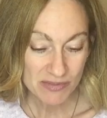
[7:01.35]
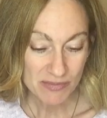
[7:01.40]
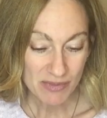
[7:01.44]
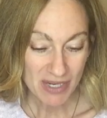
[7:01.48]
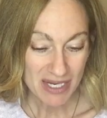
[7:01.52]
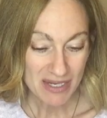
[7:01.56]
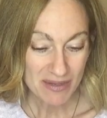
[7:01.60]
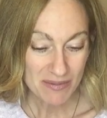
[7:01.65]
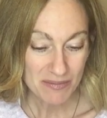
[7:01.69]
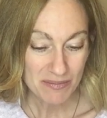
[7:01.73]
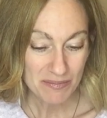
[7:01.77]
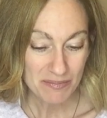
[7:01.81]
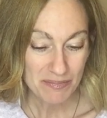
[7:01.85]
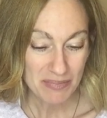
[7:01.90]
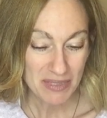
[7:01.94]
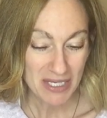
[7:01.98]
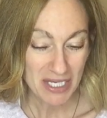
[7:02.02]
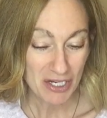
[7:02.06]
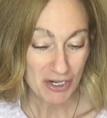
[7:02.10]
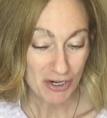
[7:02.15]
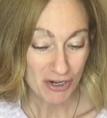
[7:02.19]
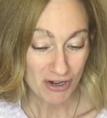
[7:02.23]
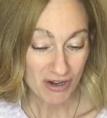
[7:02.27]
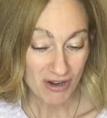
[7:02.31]
might be
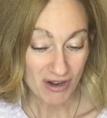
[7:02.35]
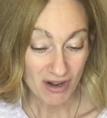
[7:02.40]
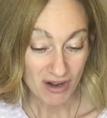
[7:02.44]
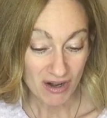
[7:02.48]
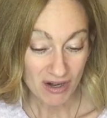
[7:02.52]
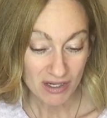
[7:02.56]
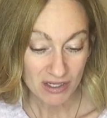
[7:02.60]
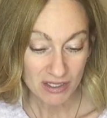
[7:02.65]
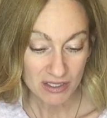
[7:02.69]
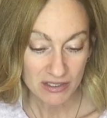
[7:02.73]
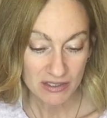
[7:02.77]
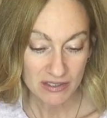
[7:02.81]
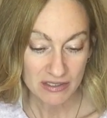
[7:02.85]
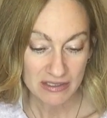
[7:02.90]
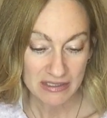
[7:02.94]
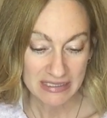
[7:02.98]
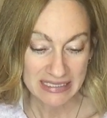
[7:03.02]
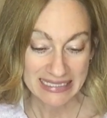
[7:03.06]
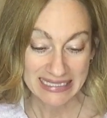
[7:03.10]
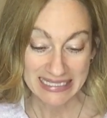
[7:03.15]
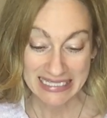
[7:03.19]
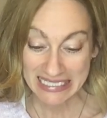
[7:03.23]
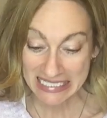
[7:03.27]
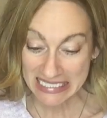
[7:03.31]
her."
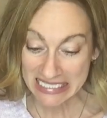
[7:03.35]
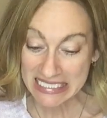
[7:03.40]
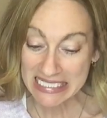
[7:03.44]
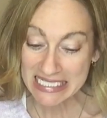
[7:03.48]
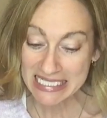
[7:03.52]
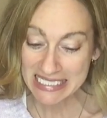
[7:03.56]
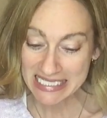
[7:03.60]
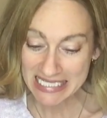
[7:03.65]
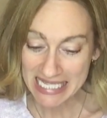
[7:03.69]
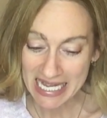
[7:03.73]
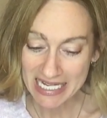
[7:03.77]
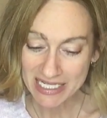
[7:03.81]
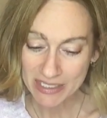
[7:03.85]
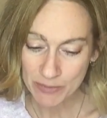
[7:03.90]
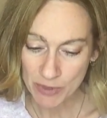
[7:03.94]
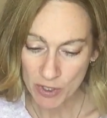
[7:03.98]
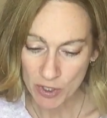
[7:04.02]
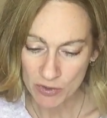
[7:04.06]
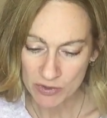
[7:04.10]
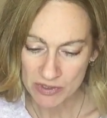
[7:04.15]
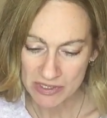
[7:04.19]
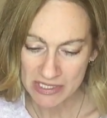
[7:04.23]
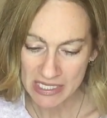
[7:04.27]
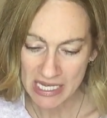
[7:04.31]
"These exact
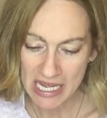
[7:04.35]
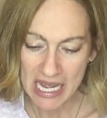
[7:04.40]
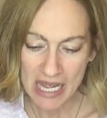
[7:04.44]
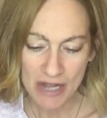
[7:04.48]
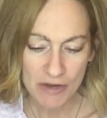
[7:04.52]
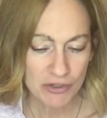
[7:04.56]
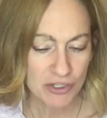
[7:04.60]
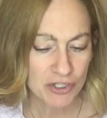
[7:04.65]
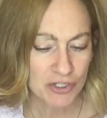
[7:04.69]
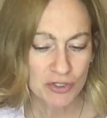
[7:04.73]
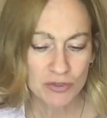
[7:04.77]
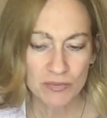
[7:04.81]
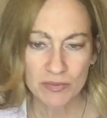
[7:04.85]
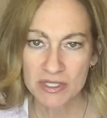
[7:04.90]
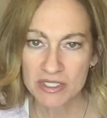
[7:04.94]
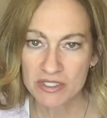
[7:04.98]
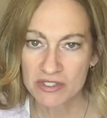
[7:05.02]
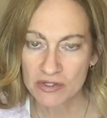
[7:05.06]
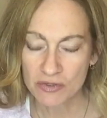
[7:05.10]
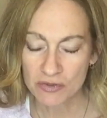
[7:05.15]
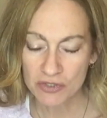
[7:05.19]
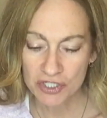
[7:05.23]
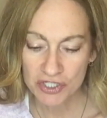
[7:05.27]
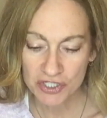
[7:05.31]
bones. How can you be
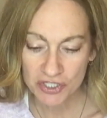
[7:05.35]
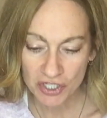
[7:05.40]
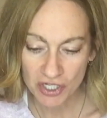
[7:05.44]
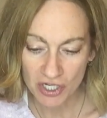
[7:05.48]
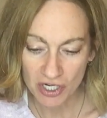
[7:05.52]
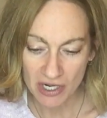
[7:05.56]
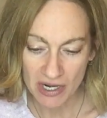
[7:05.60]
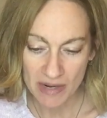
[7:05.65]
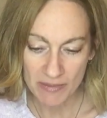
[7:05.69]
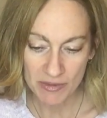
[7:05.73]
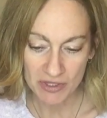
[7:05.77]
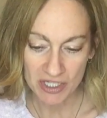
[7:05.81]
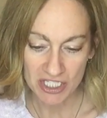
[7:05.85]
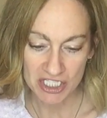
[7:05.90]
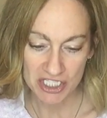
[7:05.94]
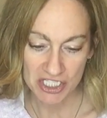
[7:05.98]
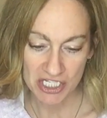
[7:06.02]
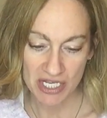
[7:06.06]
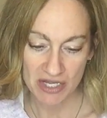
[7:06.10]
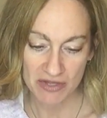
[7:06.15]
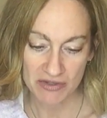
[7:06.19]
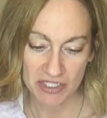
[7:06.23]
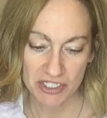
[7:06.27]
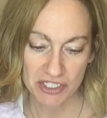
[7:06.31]
so sure?" Emily
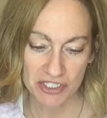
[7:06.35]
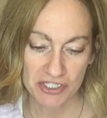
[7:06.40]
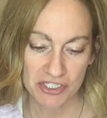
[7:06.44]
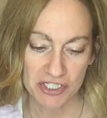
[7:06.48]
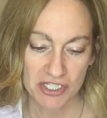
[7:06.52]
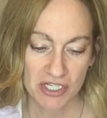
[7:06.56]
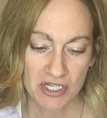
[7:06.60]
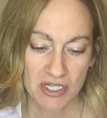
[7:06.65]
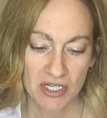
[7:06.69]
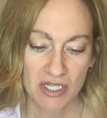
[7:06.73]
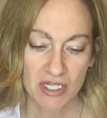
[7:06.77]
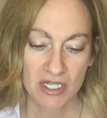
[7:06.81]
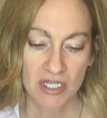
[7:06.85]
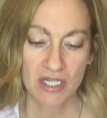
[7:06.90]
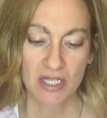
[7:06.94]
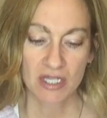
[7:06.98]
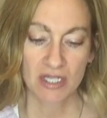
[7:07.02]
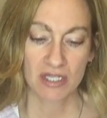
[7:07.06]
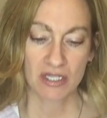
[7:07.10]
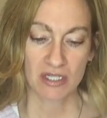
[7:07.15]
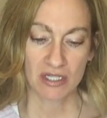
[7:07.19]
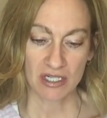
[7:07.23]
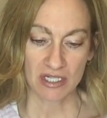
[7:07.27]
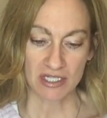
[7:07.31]
challenged.
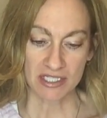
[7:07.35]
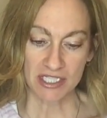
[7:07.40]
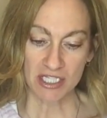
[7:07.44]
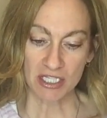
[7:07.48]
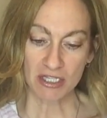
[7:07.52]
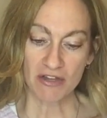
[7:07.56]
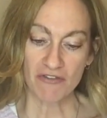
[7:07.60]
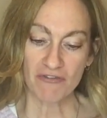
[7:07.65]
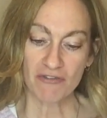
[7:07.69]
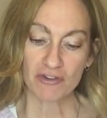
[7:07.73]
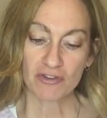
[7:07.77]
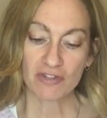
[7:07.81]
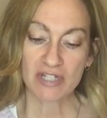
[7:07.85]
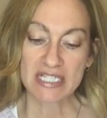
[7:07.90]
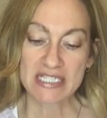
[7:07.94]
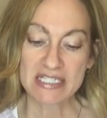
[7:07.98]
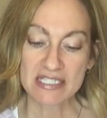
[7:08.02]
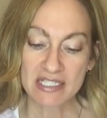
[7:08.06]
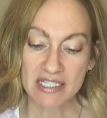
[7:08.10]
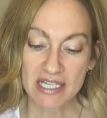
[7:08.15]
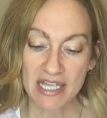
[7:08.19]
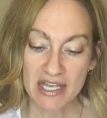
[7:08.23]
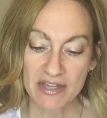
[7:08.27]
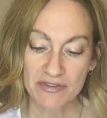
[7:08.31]
Until a
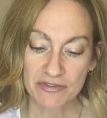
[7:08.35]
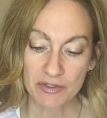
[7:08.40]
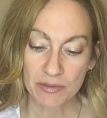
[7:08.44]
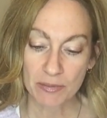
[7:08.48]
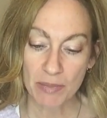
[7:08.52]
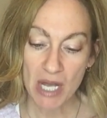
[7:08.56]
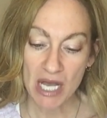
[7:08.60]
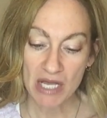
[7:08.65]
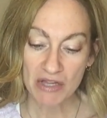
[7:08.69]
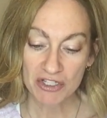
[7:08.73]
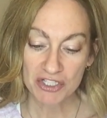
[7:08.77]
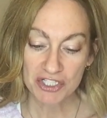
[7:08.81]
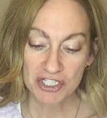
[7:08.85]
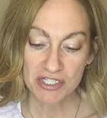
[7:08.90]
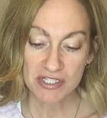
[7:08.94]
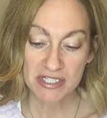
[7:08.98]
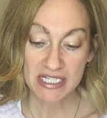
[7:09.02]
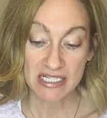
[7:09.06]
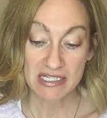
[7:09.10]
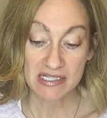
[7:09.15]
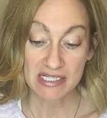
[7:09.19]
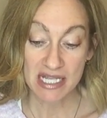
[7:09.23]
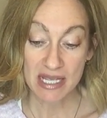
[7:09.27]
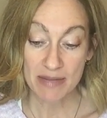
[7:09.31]
forensic
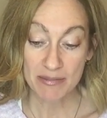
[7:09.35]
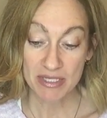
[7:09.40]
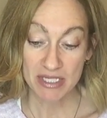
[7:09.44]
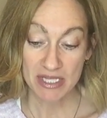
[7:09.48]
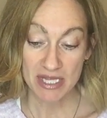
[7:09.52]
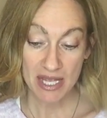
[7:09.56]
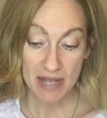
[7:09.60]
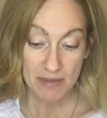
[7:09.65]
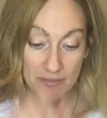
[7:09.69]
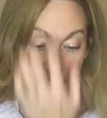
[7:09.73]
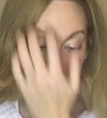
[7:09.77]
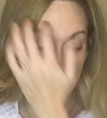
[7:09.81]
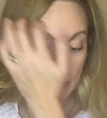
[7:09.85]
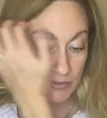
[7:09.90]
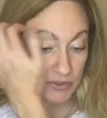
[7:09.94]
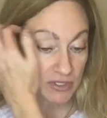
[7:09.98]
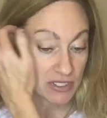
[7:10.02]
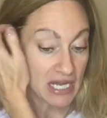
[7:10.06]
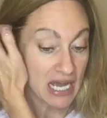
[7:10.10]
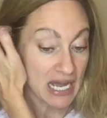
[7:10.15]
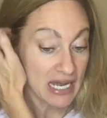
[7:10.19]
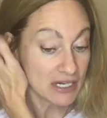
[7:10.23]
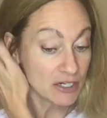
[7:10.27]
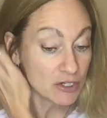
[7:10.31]
anthropologist examined them, they would
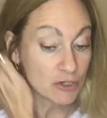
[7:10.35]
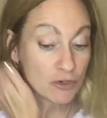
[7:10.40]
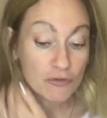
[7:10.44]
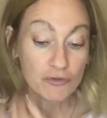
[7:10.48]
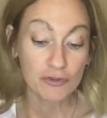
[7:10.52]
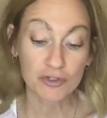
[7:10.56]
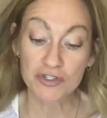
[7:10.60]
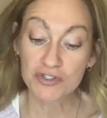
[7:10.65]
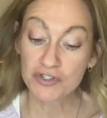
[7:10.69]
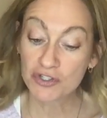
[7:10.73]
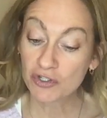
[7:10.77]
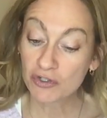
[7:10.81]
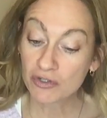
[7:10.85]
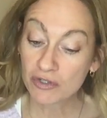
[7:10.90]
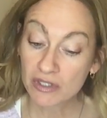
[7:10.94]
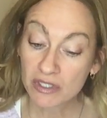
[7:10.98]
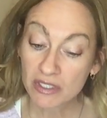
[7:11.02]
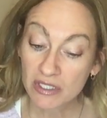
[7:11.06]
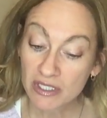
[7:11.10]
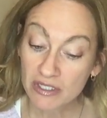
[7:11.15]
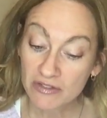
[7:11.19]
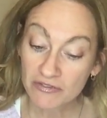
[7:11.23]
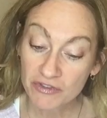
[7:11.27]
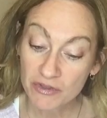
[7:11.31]
not know for
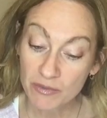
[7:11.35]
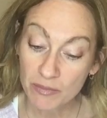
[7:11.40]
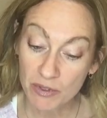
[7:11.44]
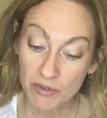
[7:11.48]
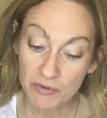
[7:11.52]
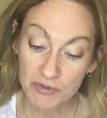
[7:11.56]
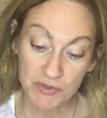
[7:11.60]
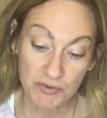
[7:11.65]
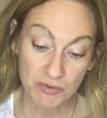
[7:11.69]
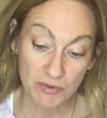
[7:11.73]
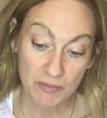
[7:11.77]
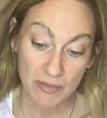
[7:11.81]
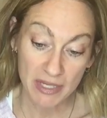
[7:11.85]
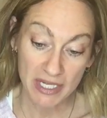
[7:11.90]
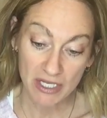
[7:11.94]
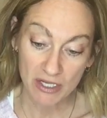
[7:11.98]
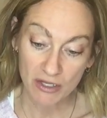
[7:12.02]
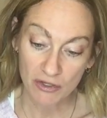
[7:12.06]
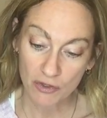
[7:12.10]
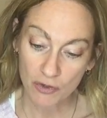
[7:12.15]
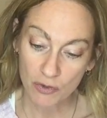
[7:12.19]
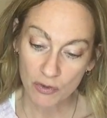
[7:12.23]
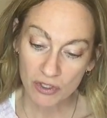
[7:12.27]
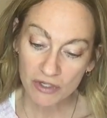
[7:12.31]
certain if the bones were
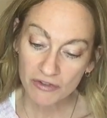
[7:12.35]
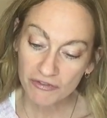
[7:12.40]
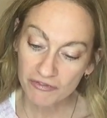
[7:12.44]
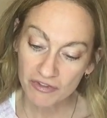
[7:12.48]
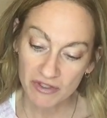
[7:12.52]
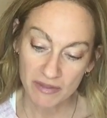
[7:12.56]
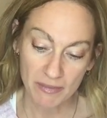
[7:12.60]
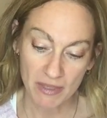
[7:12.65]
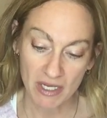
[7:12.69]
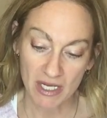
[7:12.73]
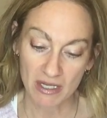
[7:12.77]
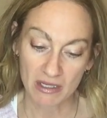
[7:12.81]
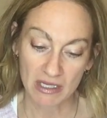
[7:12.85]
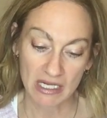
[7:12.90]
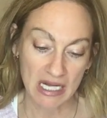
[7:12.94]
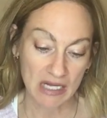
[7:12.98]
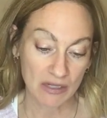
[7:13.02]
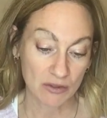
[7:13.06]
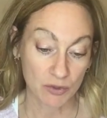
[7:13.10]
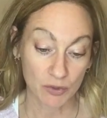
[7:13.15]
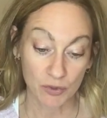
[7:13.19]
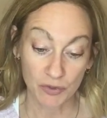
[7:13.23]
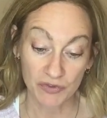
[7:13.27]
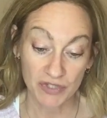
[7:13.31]
male or female,
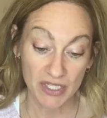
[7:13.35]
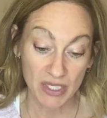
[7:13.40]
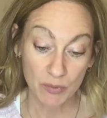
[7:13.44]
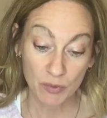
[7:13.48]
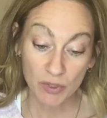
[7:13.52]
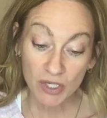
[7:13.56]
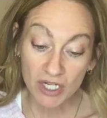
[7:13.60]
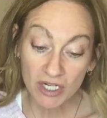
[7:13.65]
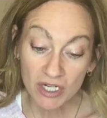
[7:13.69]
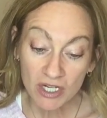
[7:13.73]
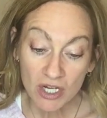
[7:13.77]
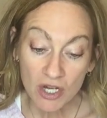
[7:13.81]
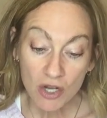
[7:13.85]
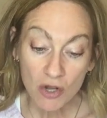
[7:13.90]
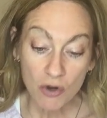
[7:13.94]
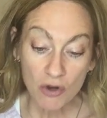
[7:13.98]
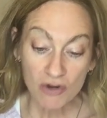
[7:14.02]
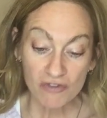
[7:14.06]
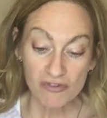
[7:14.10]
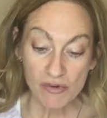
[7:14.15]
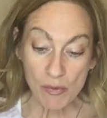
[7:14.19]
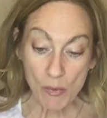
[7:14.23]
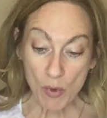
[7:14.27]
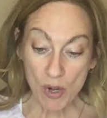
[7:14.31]
how old they were,
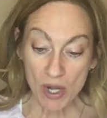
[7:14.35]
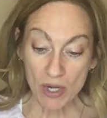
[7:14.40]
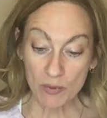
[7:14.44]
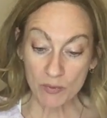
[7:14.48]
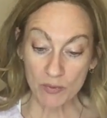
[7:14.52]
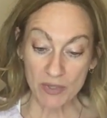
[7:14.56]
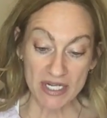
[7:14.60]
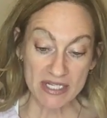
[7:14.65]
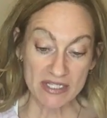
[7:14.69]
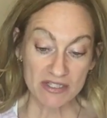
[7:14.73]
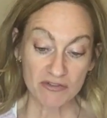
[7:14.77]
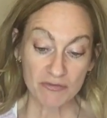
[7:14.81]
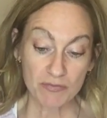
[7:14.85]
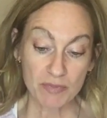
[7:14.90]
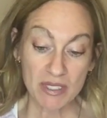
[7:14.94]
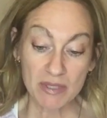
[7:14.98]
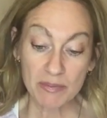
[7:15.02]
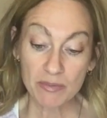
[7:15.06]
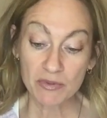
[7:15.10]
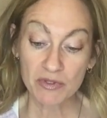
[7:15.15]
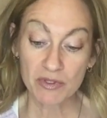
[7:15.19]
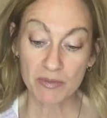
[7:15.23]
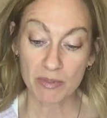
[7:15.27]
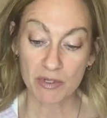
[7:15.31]
or from what race of
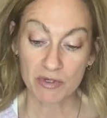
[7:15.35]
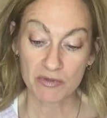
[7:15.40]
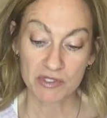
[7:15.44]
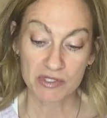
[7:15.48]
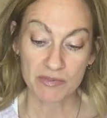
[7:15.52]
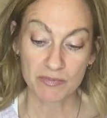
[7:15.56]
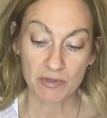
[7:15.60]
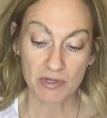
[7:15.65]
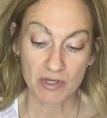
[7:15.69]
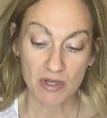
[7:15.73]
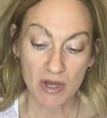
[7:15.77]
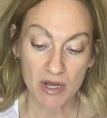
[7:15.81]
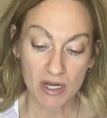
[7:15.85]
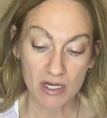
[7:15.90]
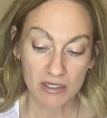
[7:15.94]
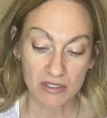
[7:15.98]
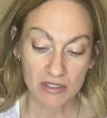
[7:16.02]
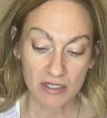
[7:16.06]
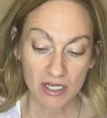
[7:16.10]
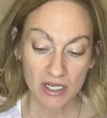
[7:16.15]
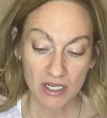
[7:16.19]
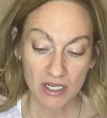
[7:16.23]
people the bones belonged.